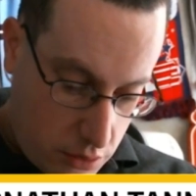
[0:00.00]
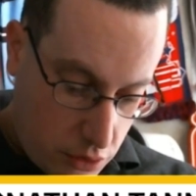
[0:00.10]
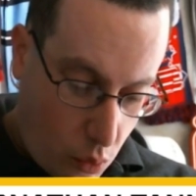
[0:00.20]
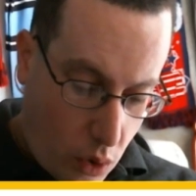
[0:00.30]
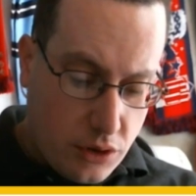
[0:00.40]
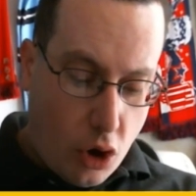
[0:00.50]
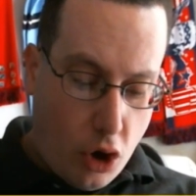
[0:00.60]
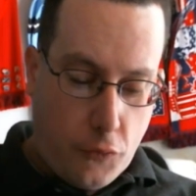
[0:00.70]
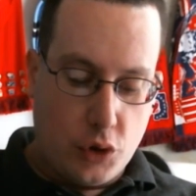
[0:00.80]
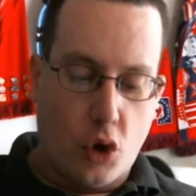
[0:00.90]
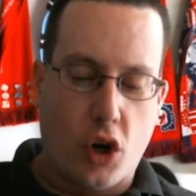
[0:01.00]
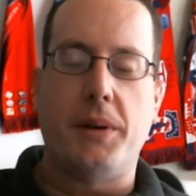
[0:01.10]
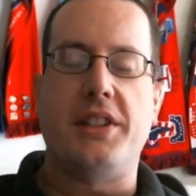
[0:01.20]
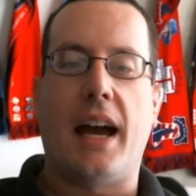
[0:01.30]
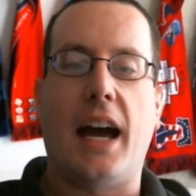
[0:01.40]
The one goal for
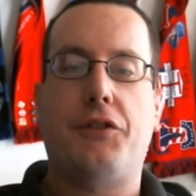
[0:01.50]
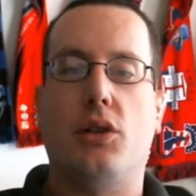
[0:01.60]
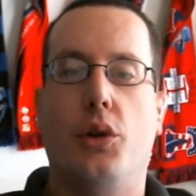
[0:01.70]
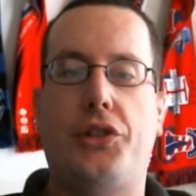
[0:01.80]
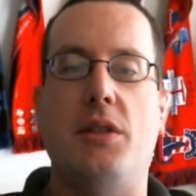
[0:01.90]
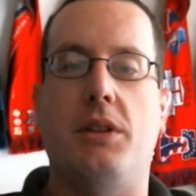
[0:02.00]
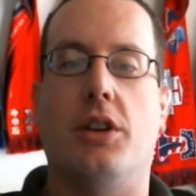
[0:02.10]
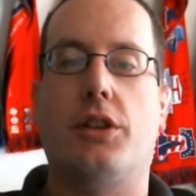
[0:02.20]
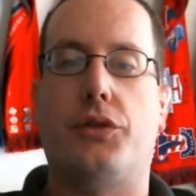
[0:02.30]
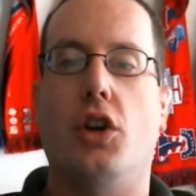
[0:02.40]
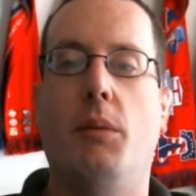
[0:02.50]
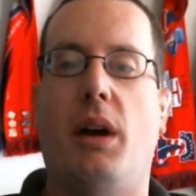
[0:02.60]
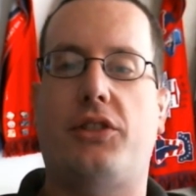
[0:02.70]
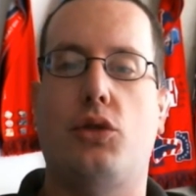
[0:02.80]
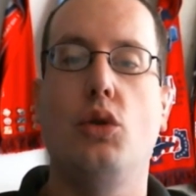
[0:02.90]
Dortmund you have to go see because of
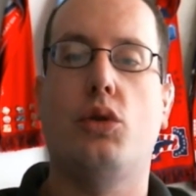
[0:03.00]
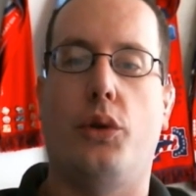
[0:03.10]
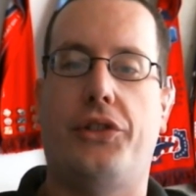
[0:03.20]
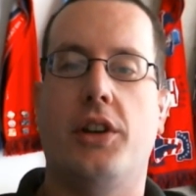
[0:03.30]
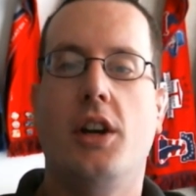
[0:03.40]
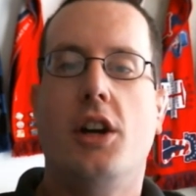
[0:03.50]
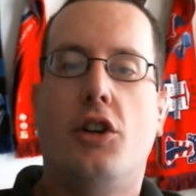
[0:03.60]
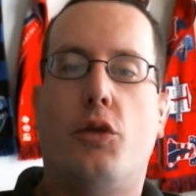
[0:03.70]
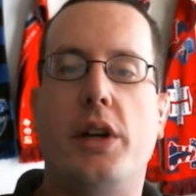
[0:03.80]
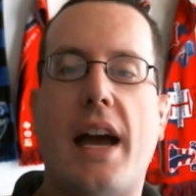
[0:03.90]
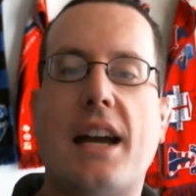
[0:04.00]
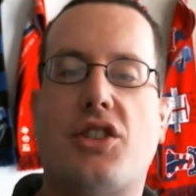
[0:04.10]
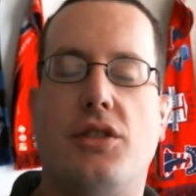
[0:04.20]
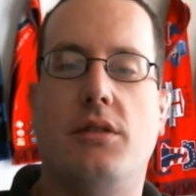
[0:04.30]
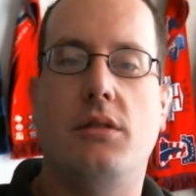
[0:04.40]
Thomas Tuchel's
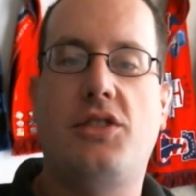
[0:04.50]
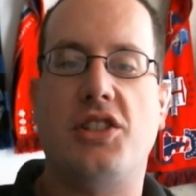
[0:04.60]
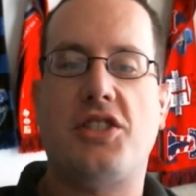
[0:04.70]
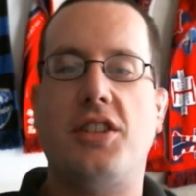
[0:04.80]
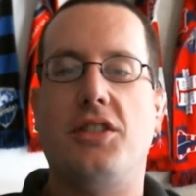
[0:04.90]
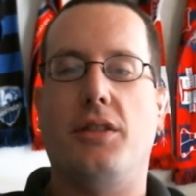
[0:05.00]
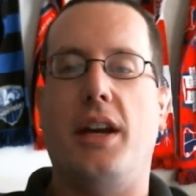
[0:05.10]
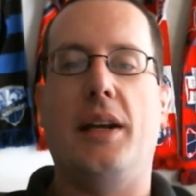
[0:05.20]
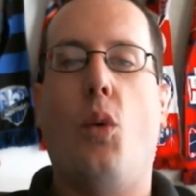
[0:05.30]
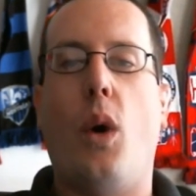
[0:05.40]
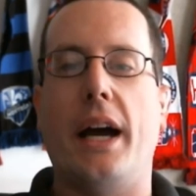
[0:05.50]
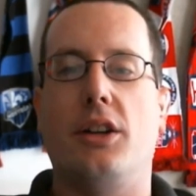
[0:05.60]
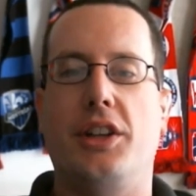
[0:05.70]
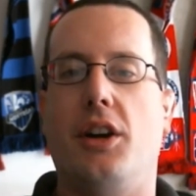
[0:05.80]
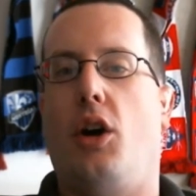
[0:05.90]
reaction, gesticulating
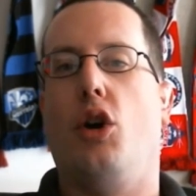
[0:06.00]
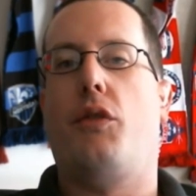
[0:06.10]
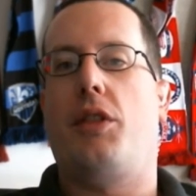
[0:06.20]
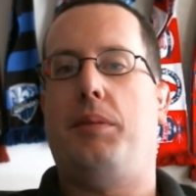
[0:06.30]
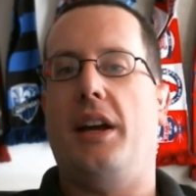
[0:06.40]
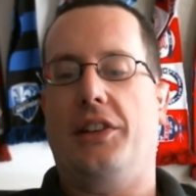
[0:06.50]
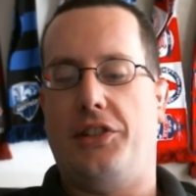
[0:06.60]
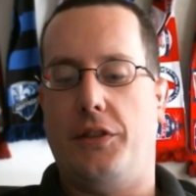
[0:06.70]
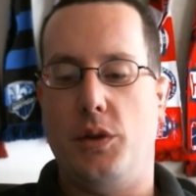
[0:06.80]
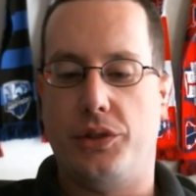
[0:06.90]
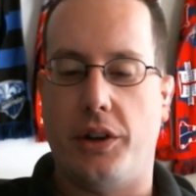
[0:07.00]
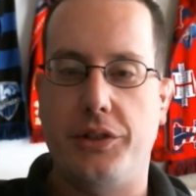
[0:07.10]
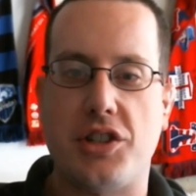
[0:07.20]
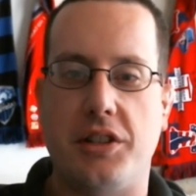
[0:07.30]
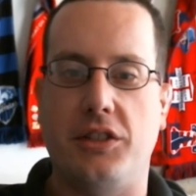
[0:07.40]
wildly all over the place as if he was
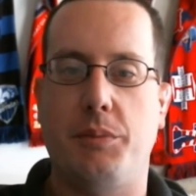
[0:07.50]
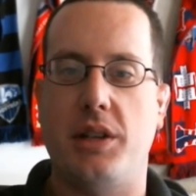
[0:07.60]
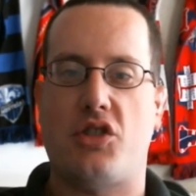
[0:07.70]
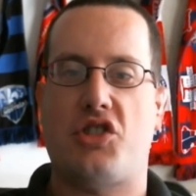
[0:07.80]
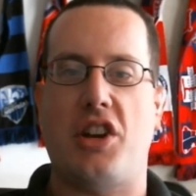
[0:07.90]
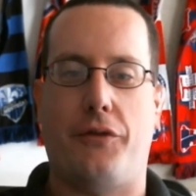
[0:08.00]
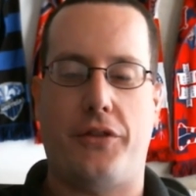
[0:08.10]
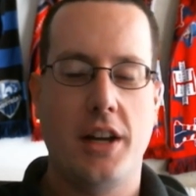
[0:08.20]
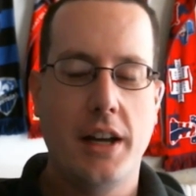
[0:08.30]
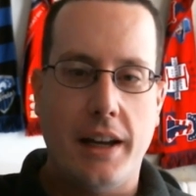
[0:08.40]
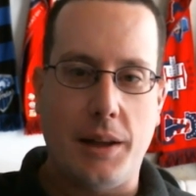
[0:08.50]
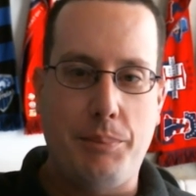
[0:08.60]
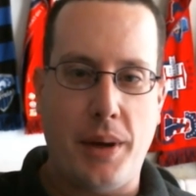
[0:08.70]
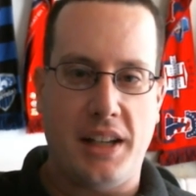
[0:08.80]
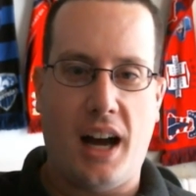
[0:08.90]
auditioning to be a chef
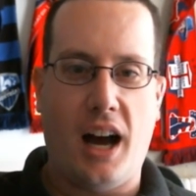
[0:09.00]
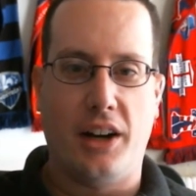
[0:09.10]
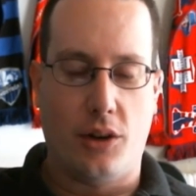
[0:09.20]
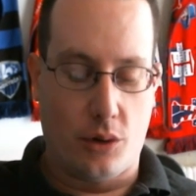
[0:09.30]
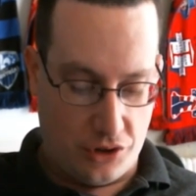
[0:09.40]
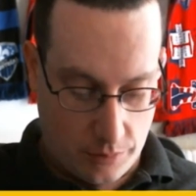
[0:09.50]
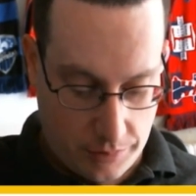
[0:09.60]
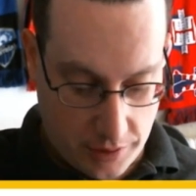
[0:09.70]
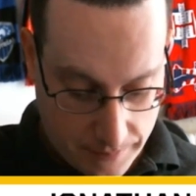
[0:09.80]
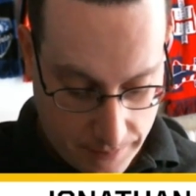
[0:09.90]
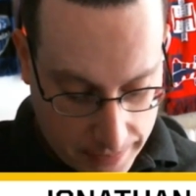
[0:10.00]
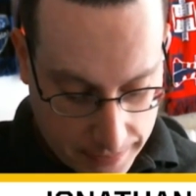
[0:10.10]
at Benihana or something.